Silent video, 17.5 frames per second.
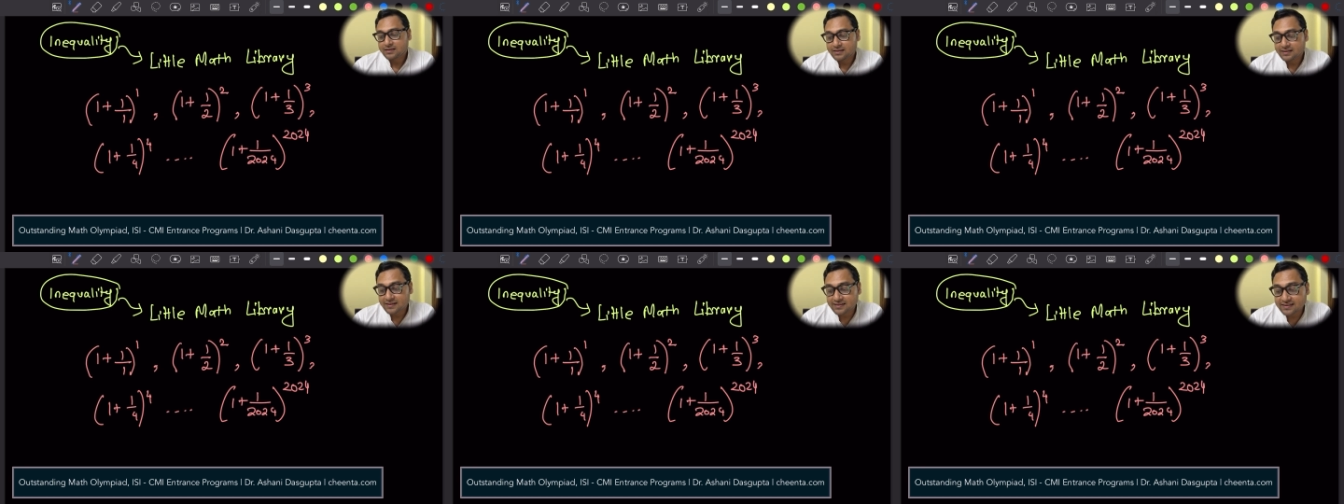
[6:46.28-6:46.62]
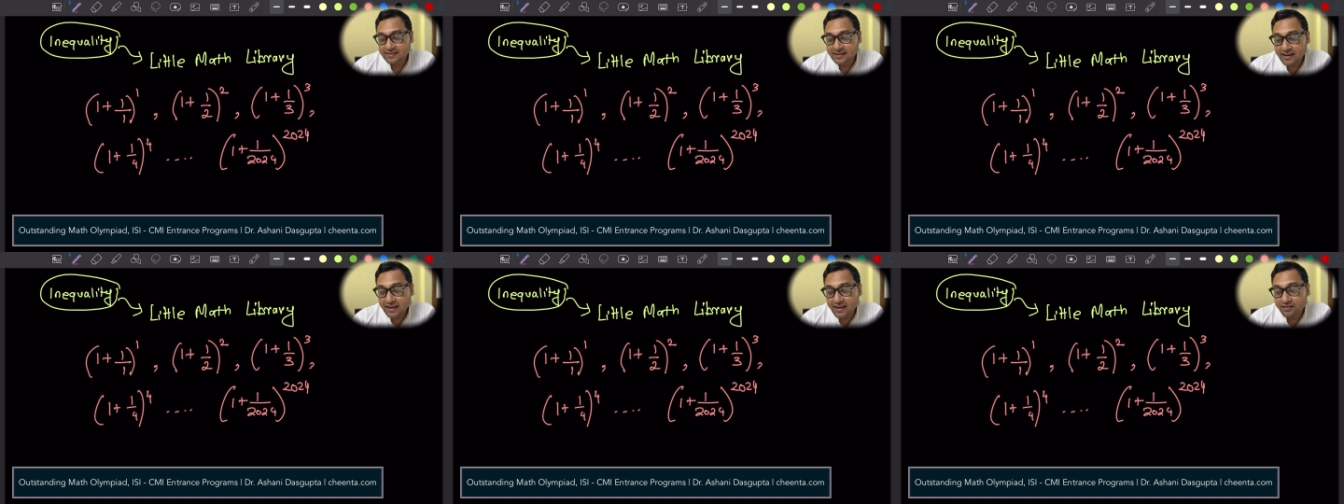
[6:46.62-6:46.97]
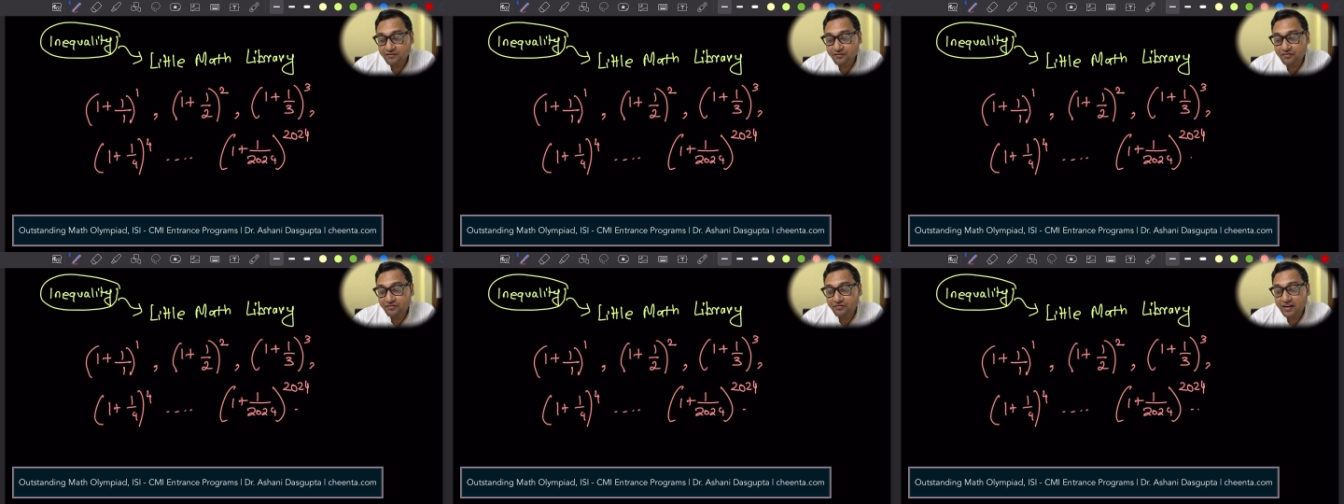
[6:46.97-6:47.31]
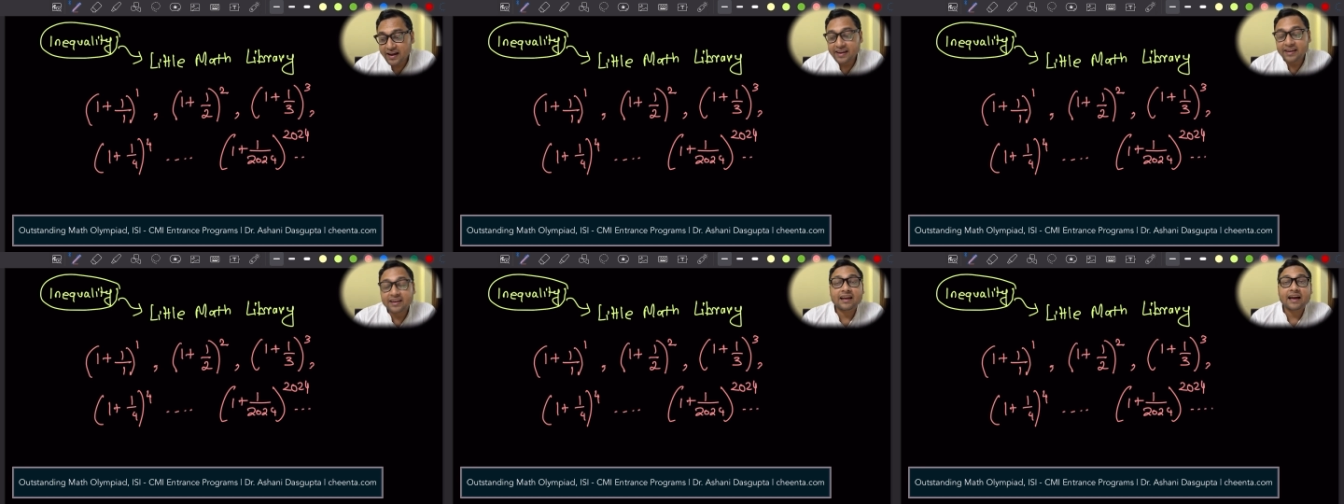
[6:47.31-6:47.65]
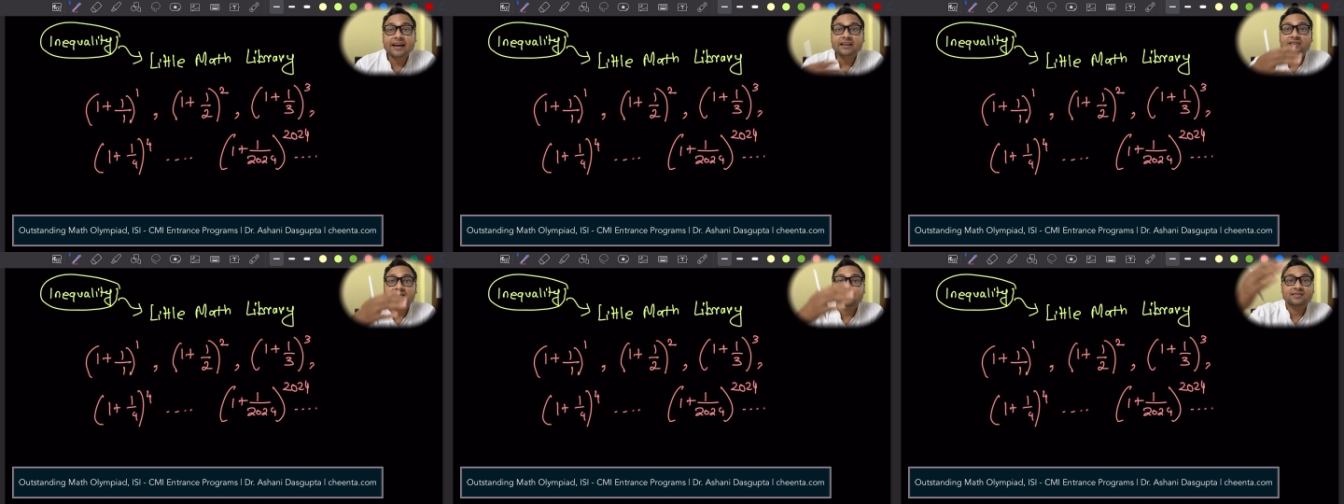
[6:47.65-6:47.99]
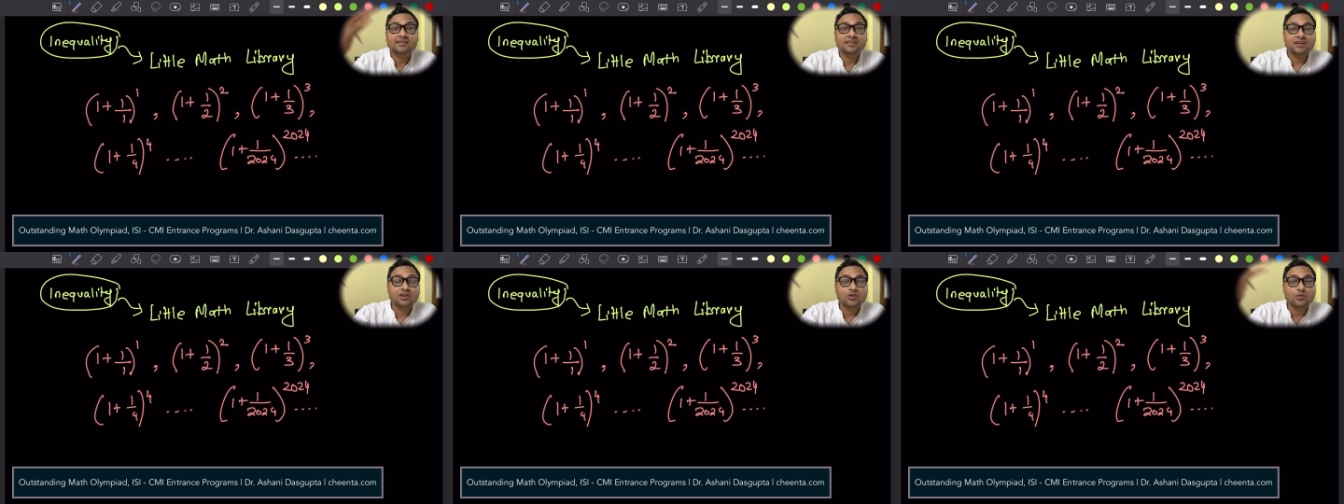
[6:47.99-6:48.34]
This is an infinite
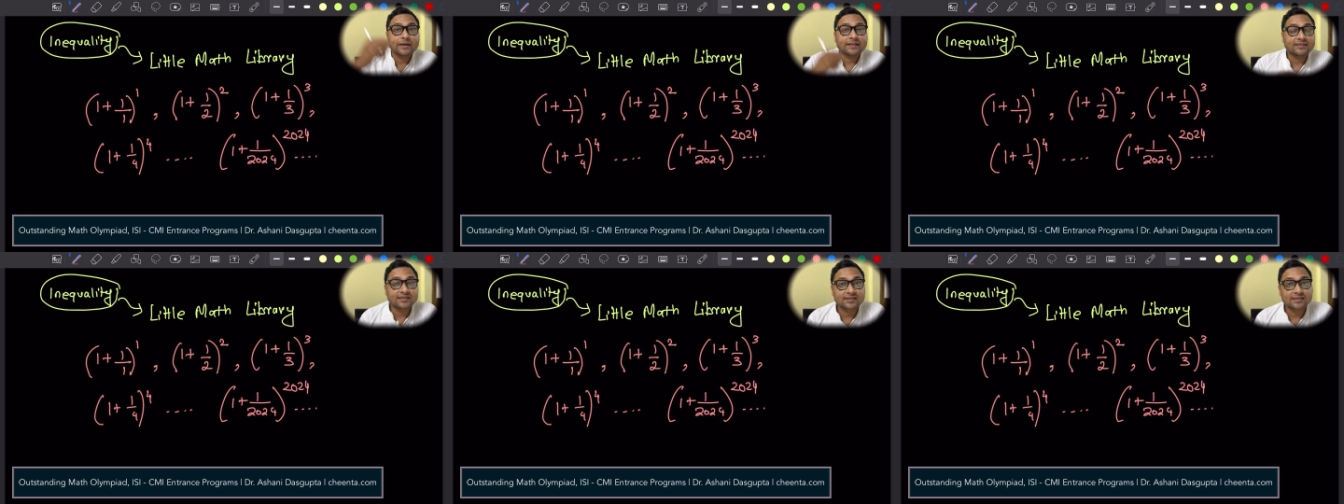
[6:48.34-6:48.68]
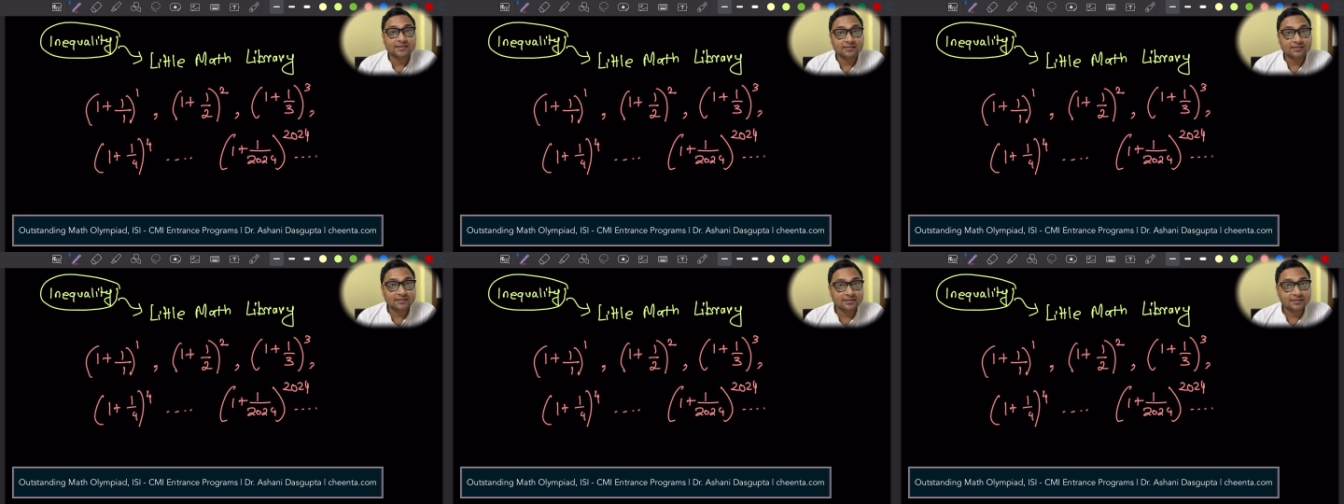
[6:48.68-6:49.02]
sequence.